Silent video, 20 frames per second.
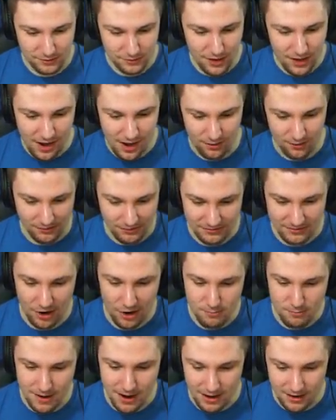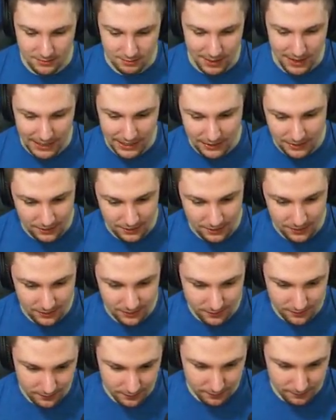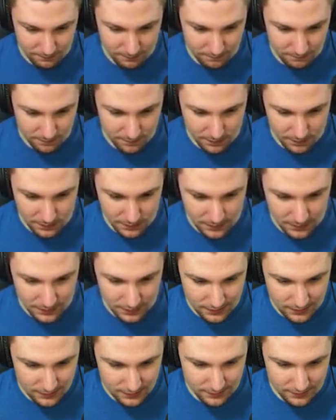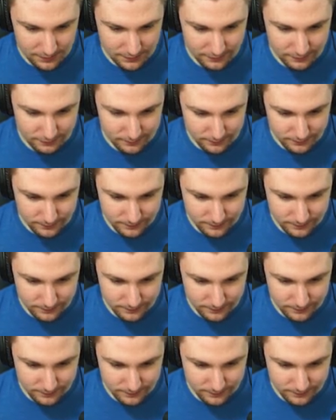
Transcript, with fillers: No, not marked me. I'm too many.